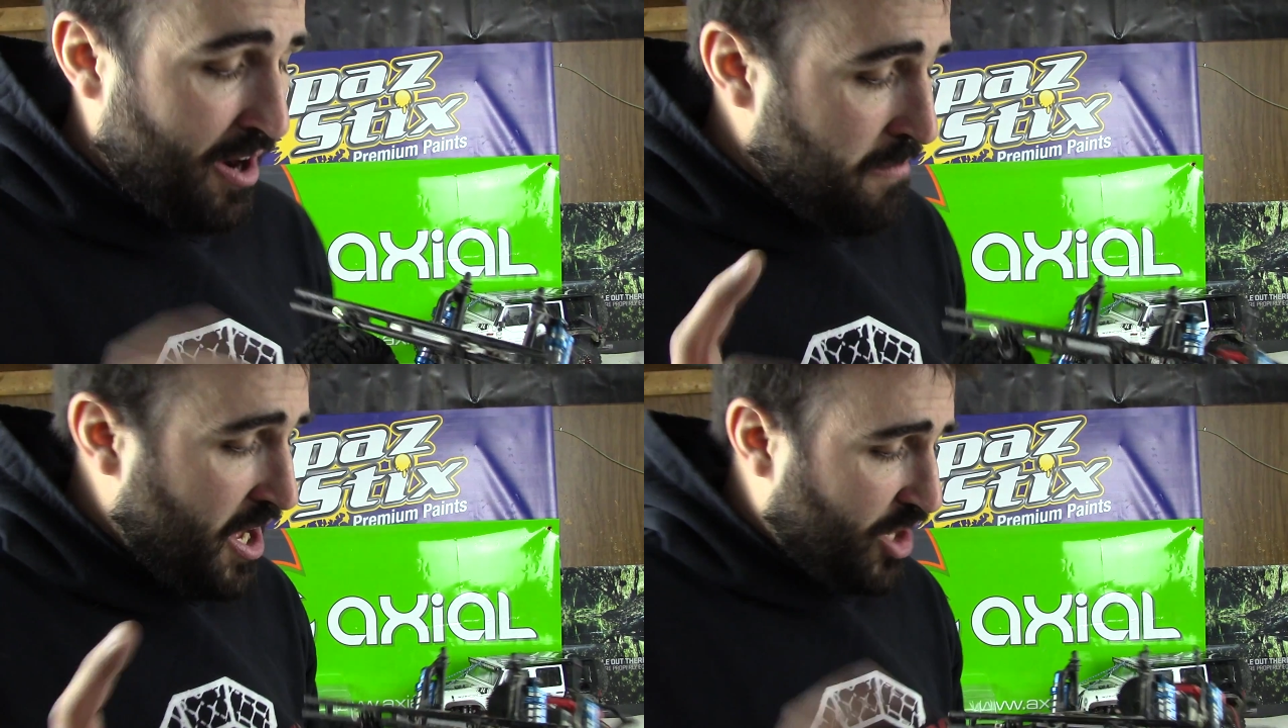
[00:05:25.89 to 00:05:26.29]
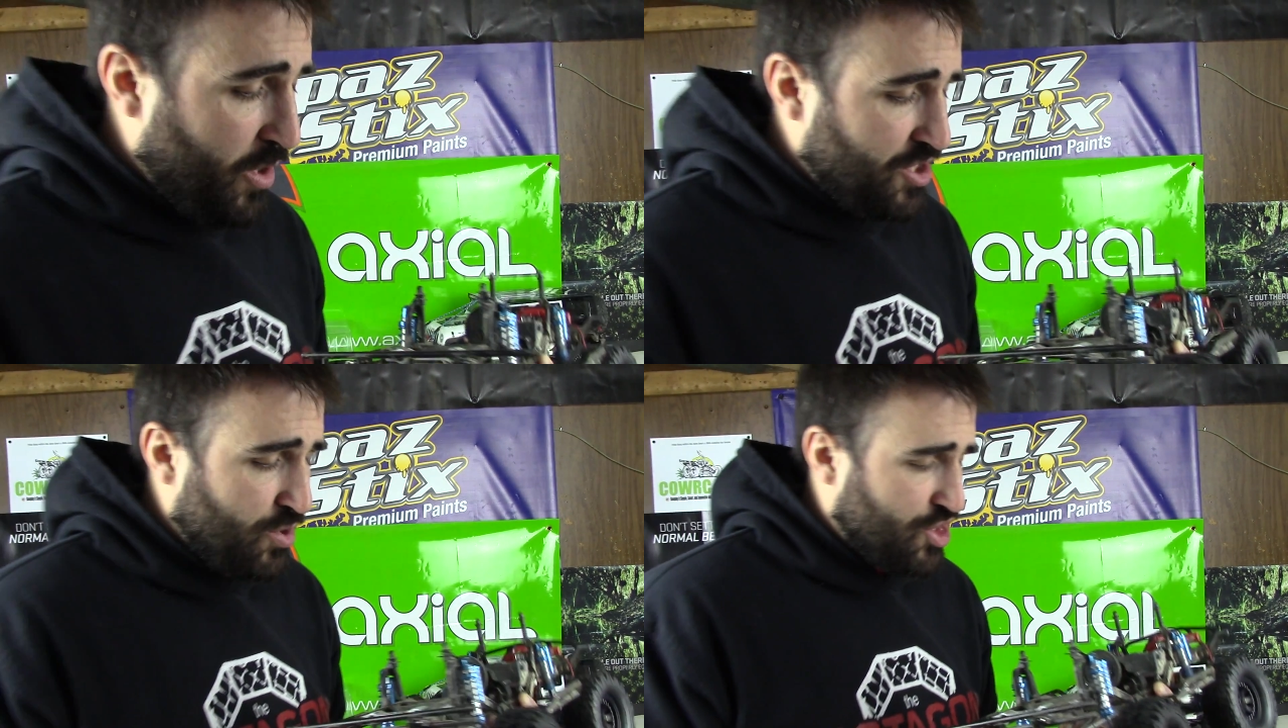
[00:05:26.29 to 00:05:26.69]
I'm not
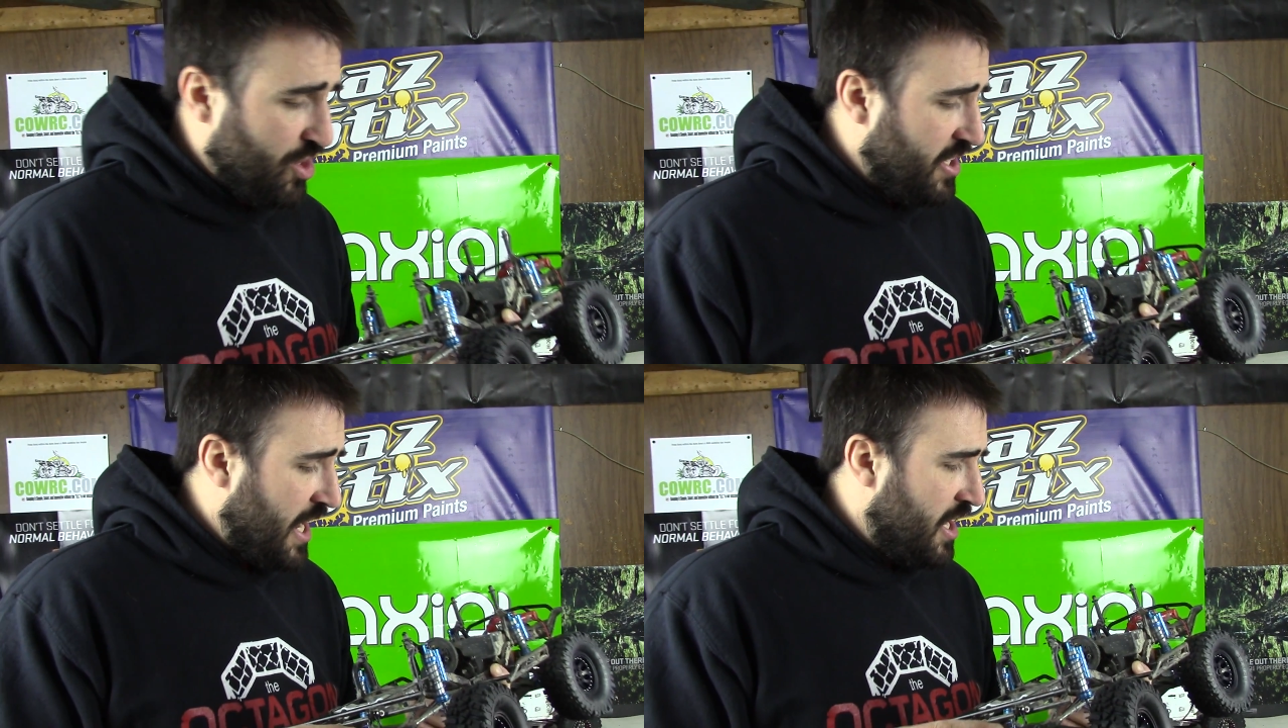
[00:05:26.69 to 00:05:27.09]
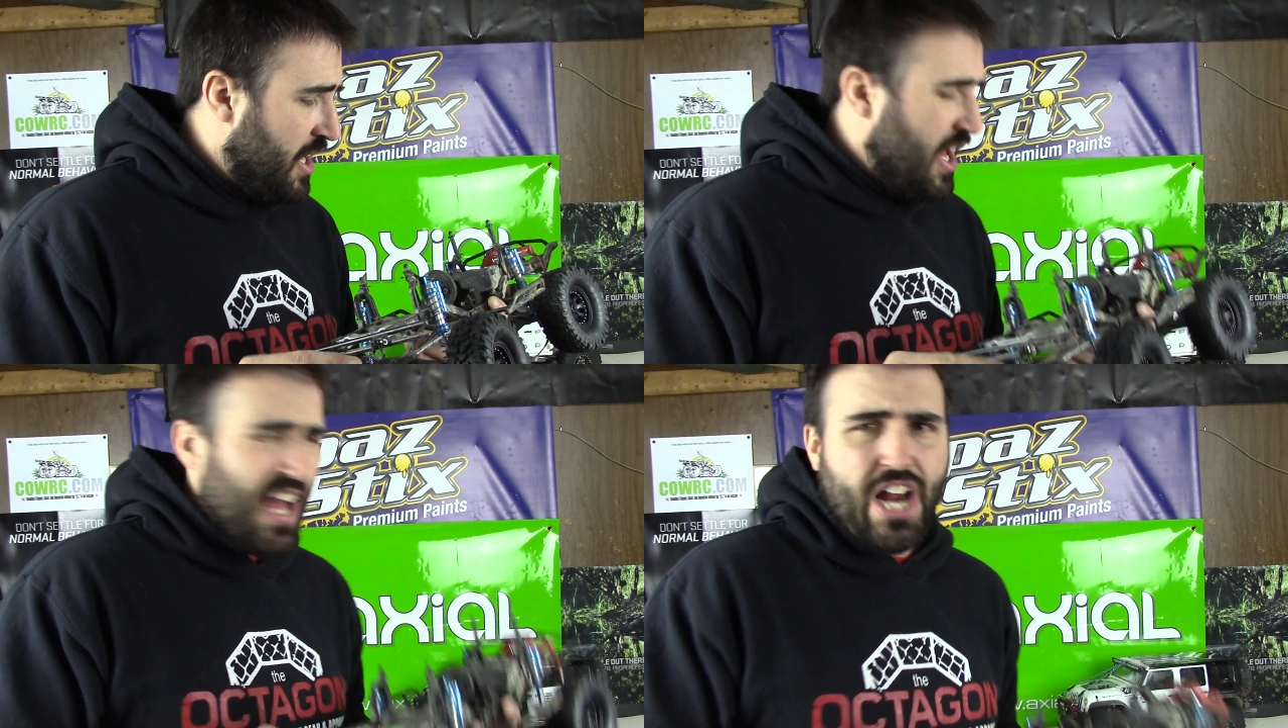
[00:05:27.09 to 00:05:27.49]
quite too sure yet.
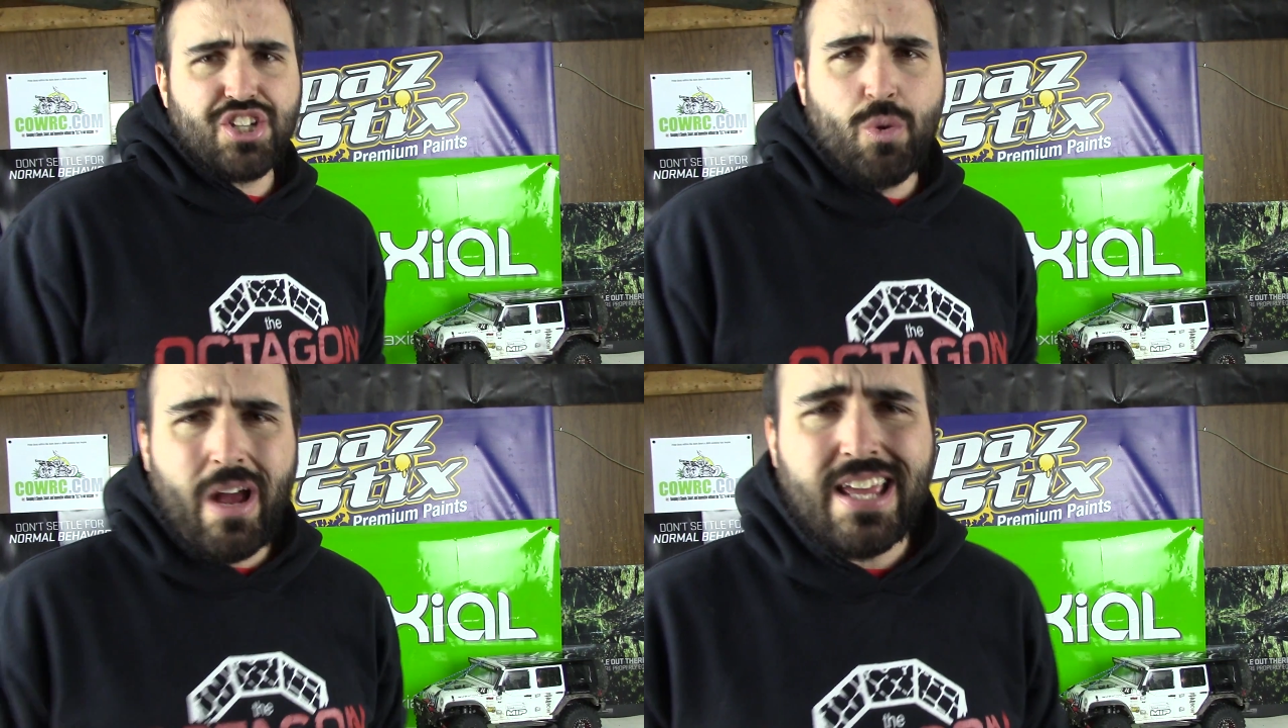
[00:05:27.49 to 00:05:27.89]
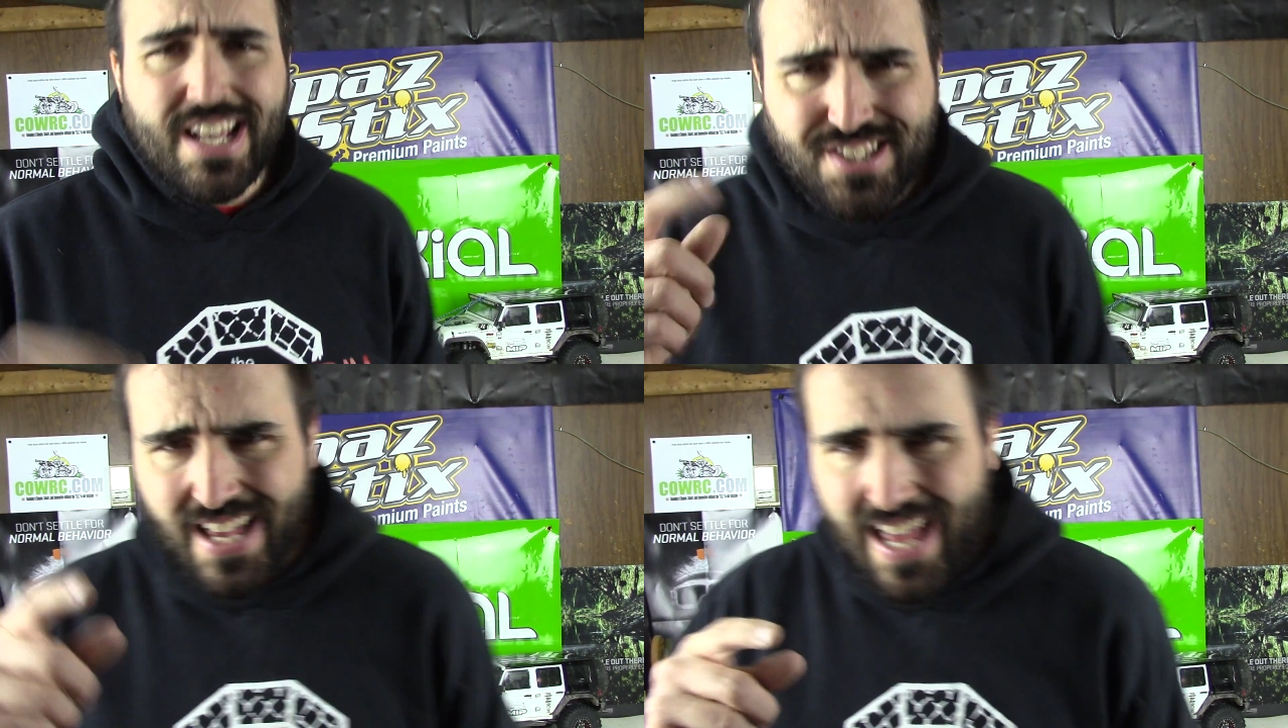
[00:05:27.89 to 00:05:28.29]
Actually, wait,
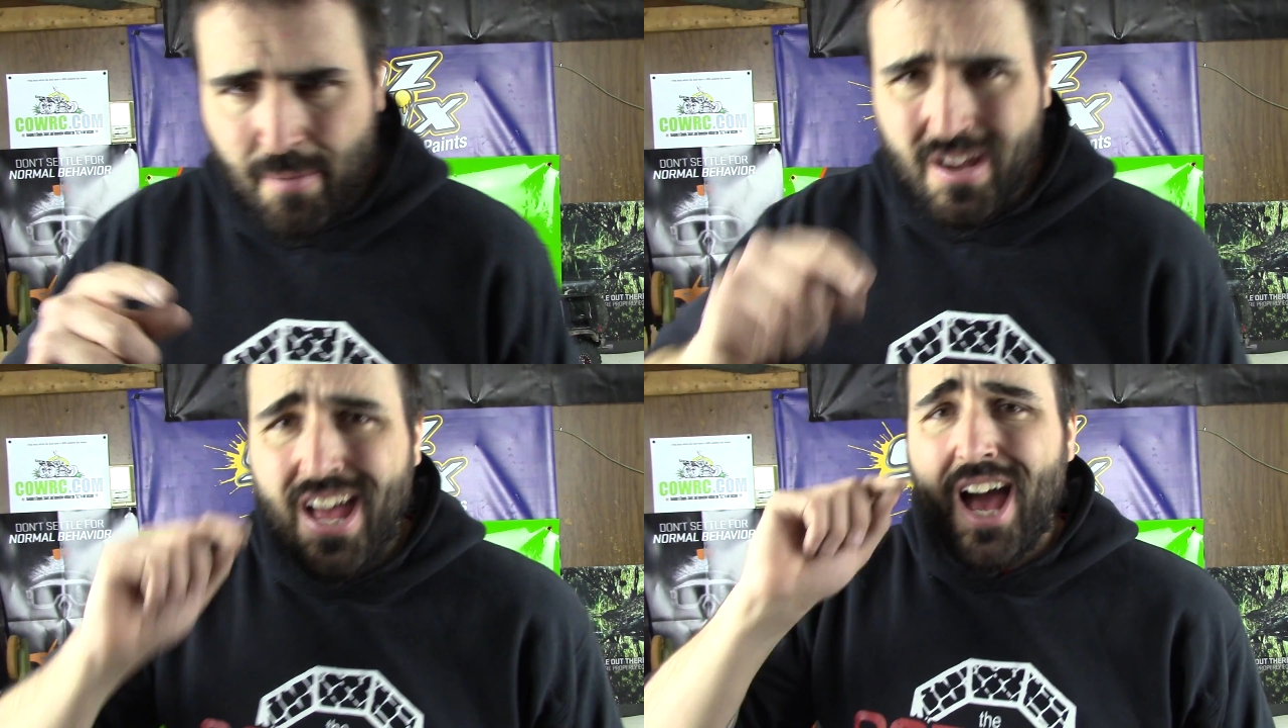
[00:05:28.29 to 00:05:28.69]
yes I am.